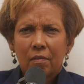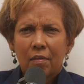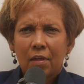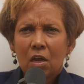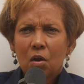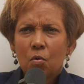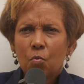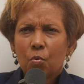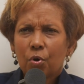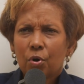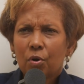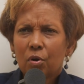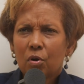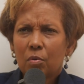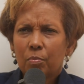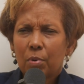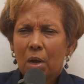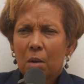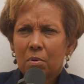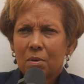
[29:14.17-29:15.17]
there
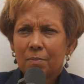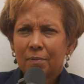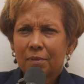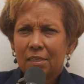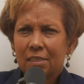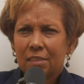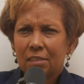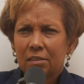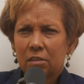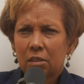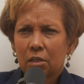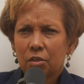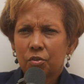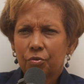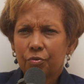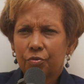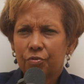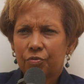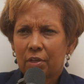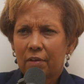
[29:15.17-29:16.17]
were probably
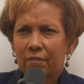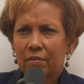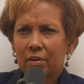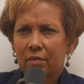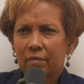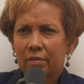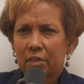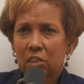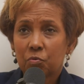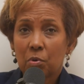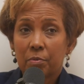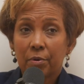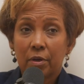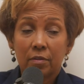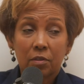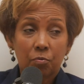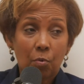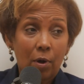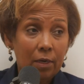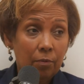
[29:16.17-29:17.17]
6 or 7 of us. We were
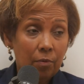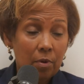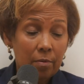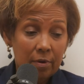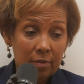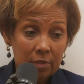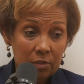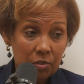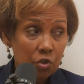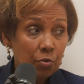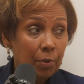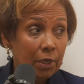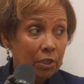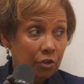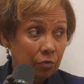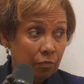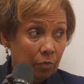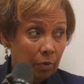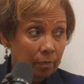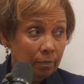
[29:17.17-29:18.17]
in the
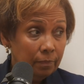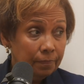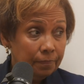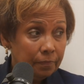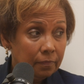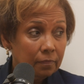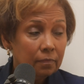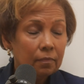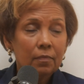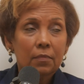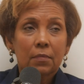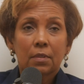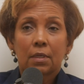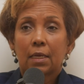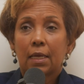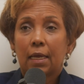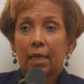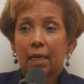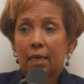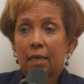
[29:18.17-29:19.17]
situation room,
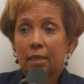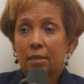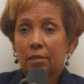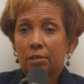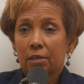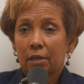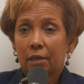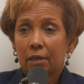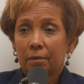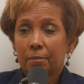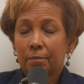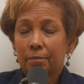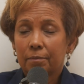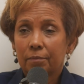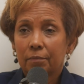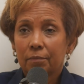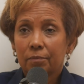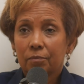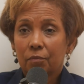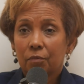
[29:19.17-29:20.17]

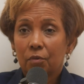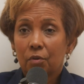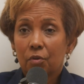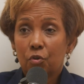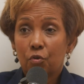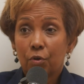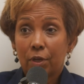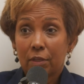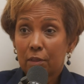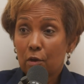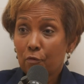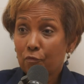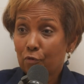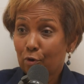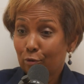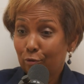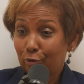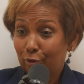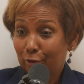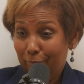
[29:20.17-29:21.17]
and you get there
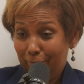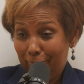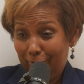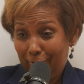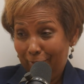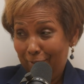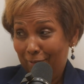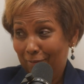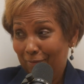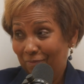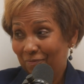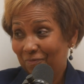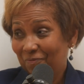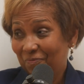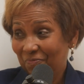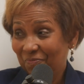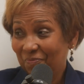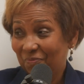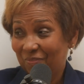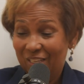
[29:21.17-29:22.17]
first.
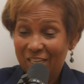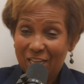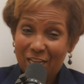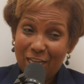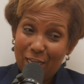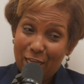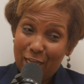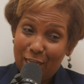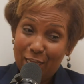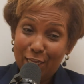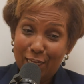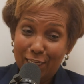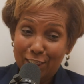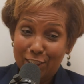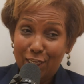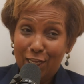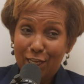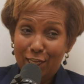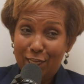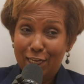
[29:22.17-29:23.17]
he
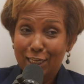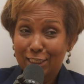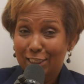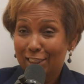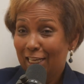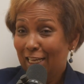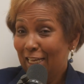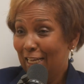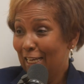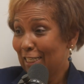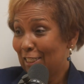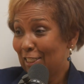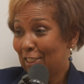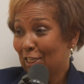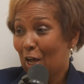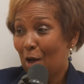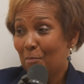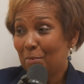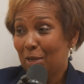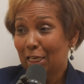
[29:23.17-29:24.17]
gets
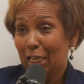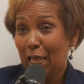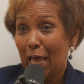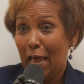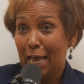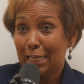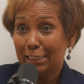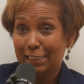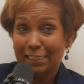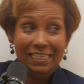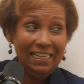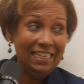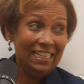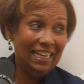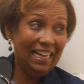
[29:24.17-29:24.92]
to come in last.